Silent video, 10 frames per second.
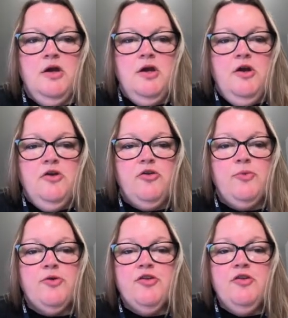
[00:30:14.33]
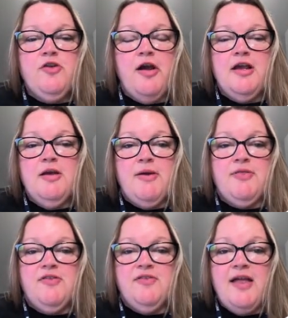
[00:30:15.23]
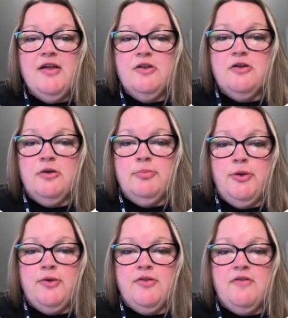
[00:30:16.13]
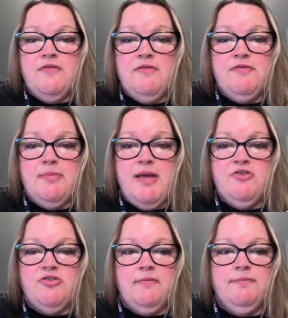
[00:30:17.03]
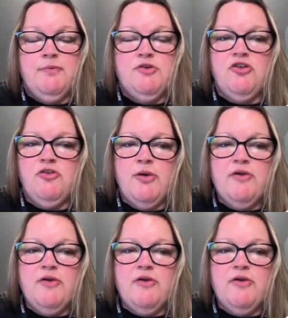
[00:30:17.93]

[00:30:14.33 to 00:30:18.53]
So we're still talking about the cellular components of inflammation. We just went over